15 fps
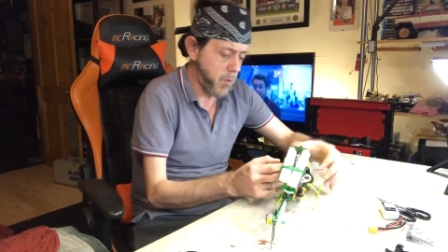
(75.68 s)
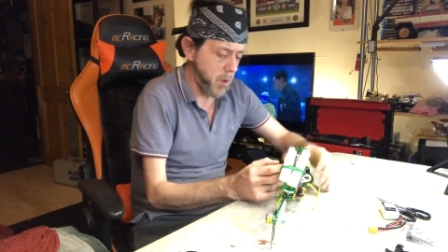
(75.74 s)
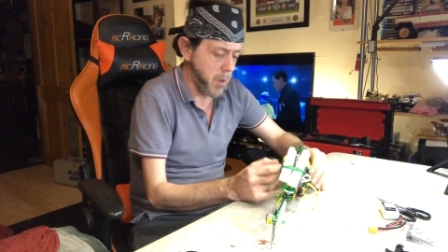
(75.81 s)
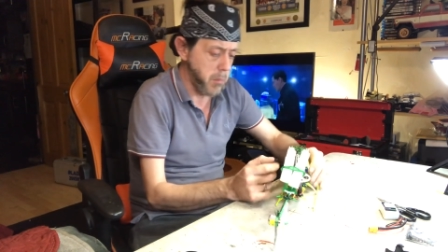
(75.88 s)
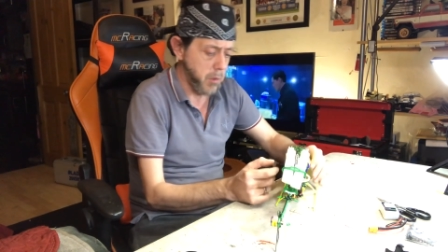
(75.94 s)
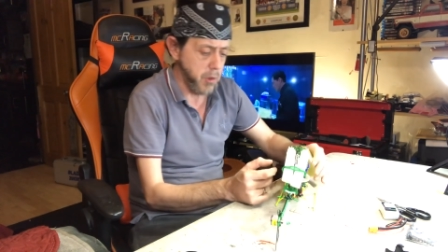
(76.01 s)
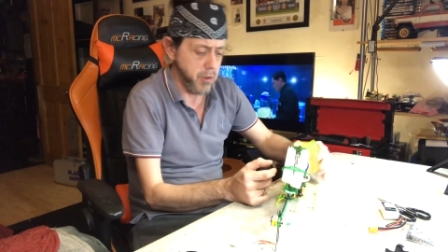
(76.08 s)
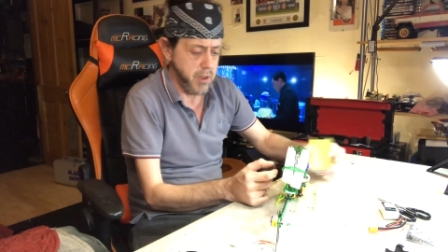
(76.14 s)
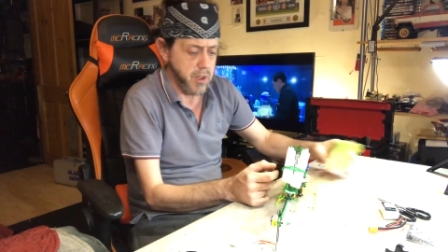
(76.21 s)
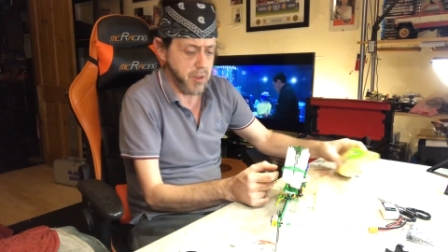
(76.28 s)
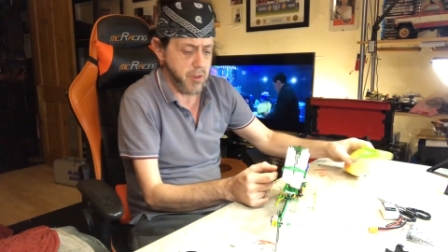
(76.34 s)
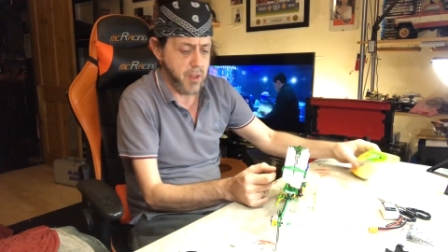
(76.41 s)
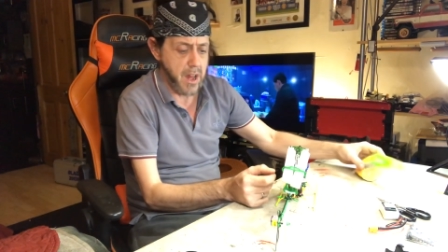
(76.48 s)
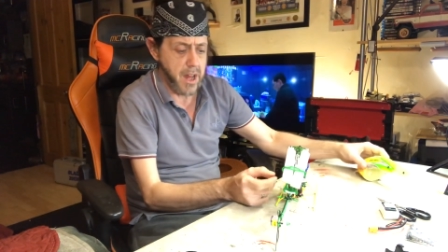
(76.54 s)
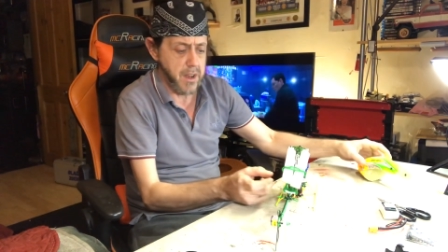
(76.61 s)
but since
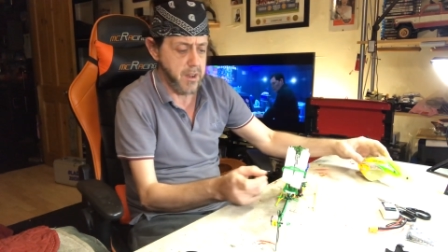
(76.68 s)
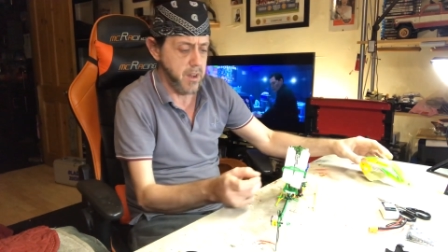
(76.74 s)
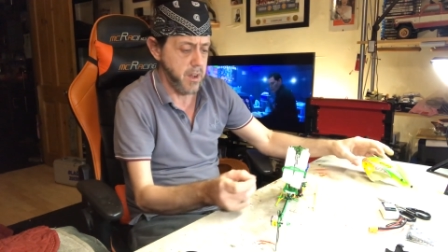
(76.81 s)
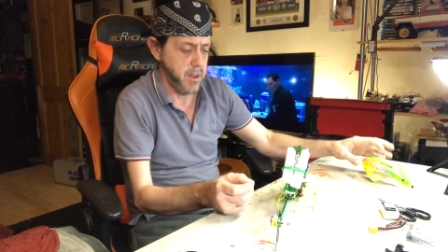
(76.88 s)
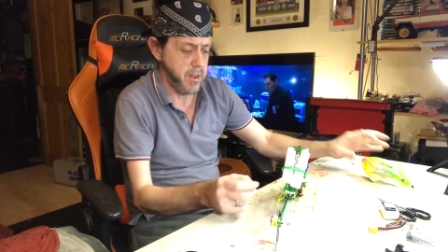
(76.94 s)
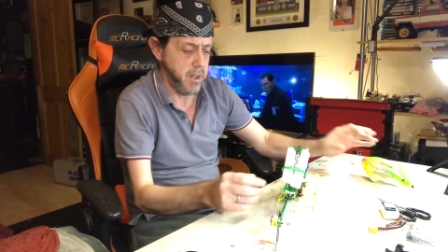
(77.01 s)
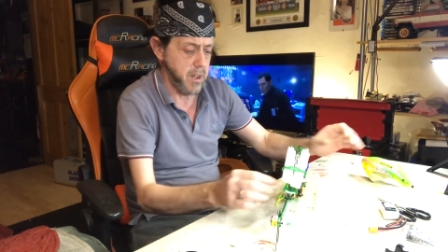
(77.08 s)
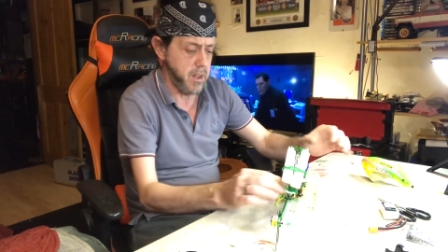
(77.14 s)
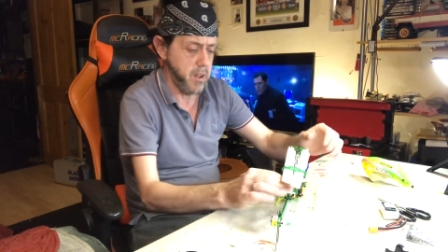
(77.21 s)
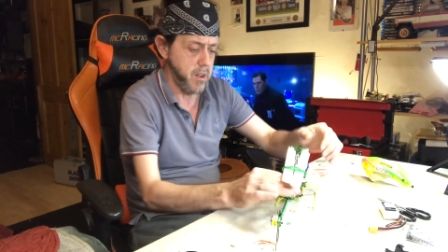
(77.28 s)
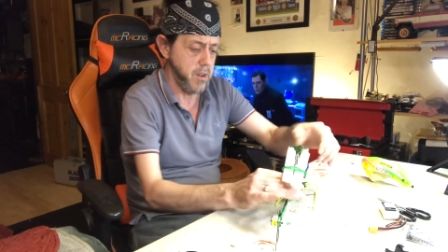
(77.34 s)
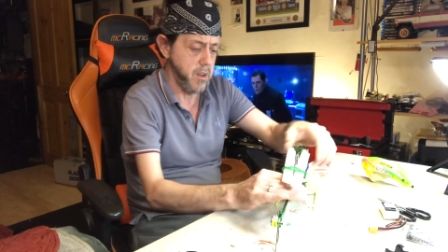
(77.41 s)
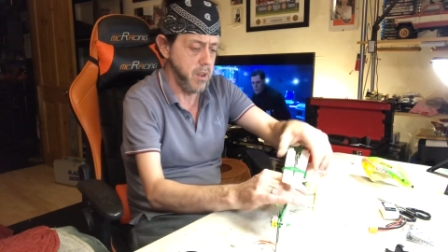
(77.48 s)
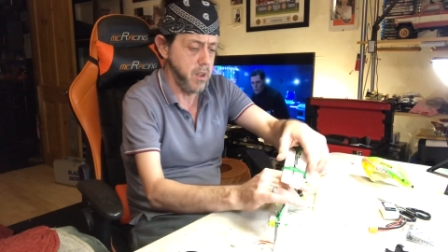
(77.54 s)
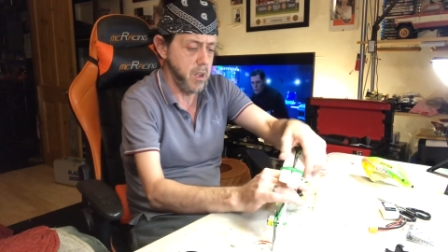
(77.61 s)
then I did
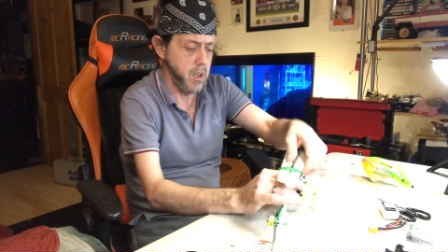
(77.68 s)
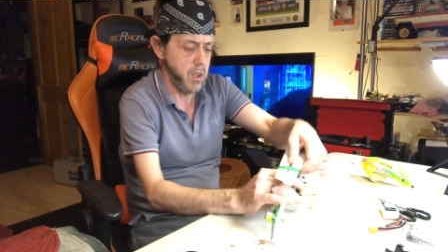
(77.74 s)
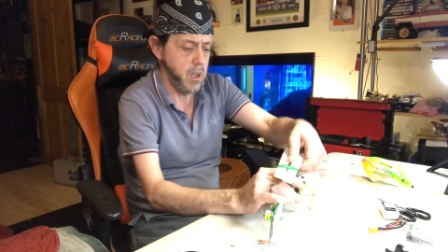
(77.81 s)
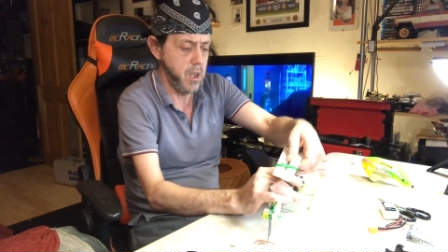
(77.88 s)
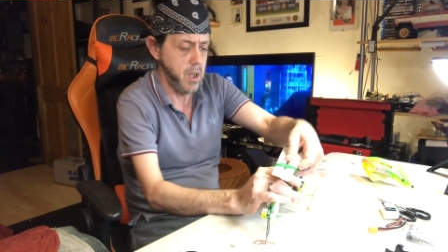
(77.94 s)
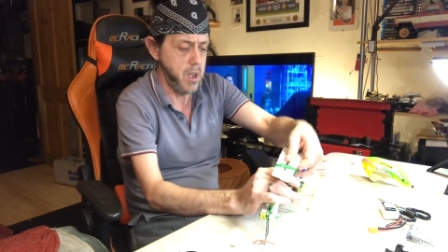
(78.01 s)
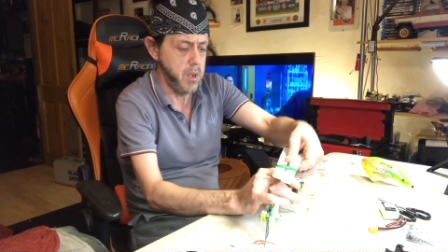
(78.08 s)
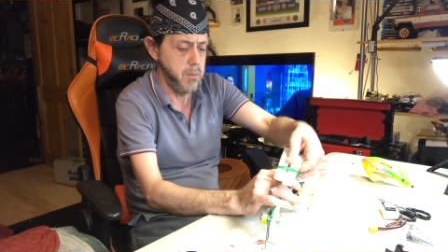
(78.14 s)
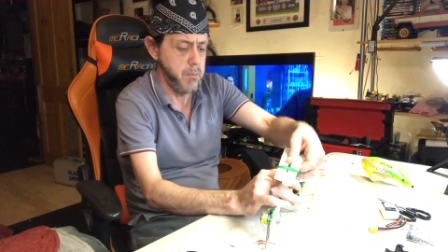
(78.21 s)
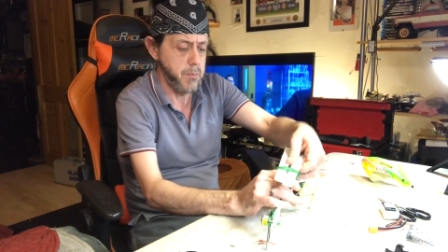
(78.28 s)
the